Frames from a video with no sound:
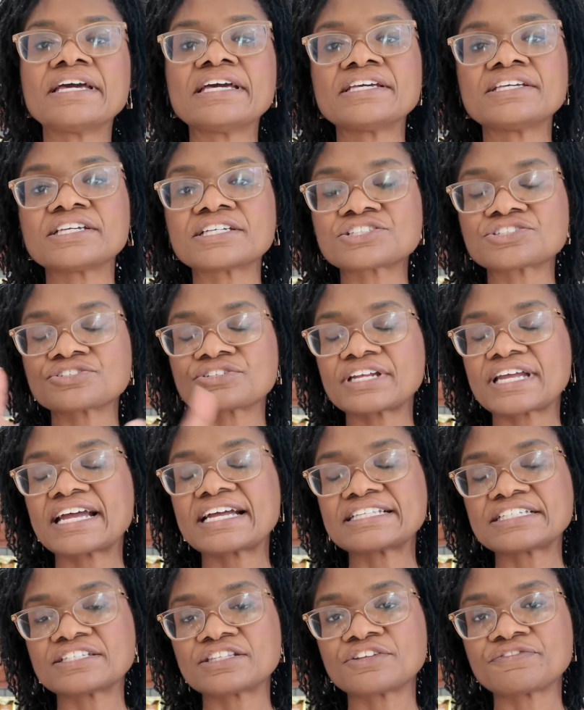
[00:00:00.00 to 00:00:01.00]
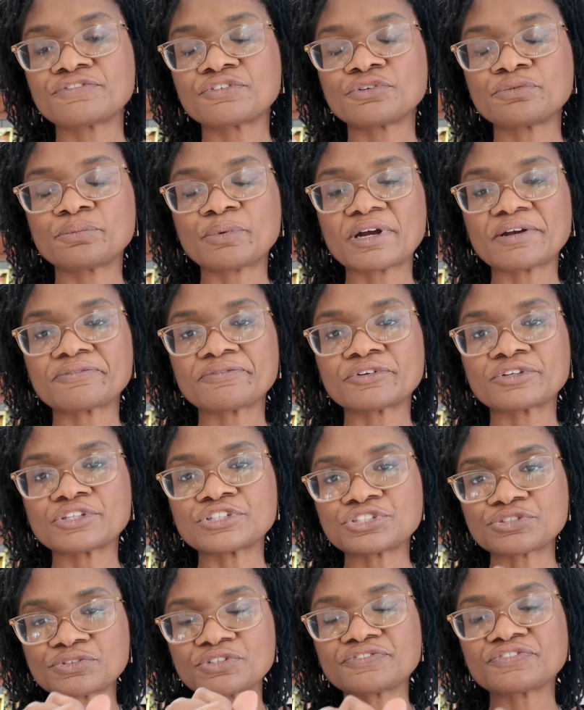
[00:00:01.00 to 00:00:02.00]
Yesterday I did the food prep for the
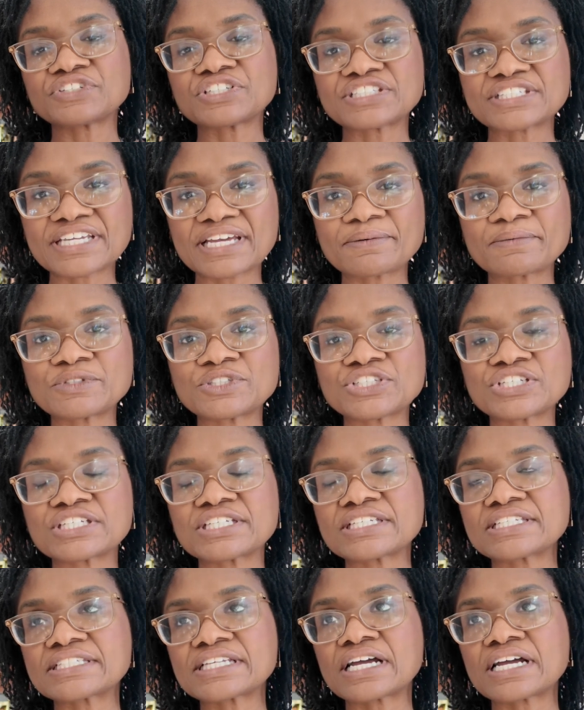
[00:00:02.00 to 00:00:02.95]
tuna fish sandwiches.